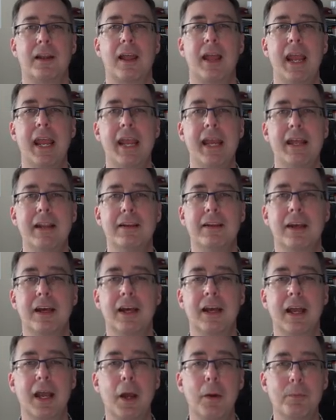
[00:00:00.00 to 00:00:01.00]
and
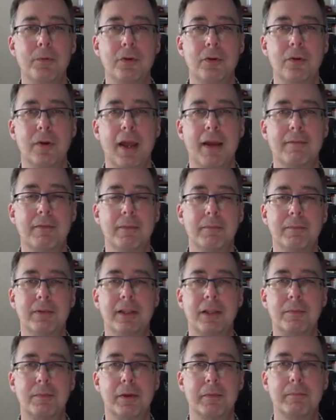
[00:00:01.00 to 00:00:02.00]
uh, helps you have a
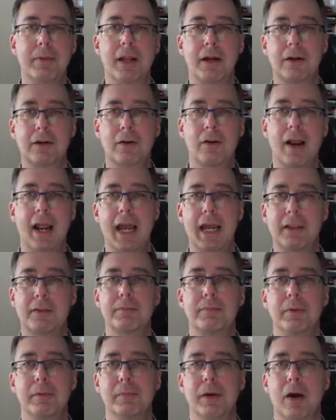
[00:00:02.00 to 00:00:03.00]
little bit better
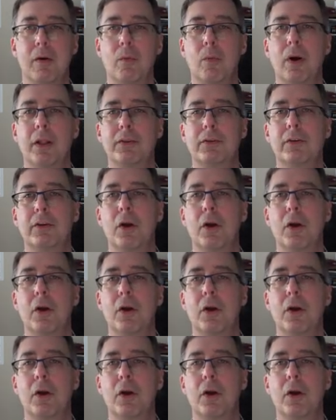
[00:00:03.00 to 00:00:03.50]
grasp about what's